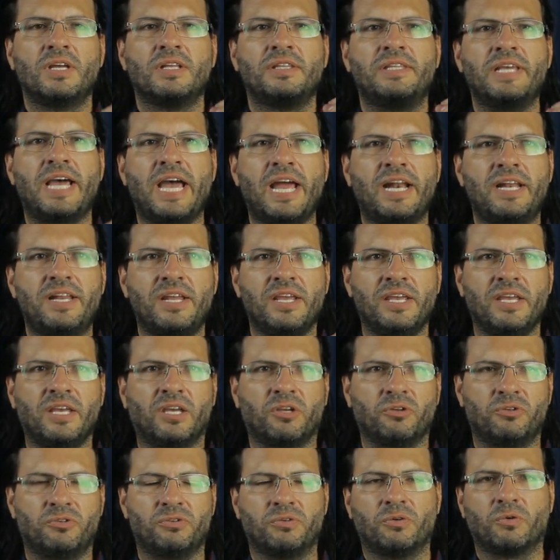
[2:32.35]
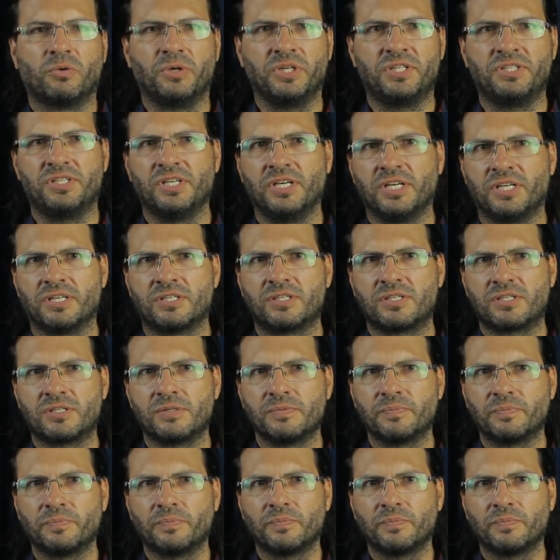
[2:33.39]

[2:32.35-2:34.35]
that he critiques.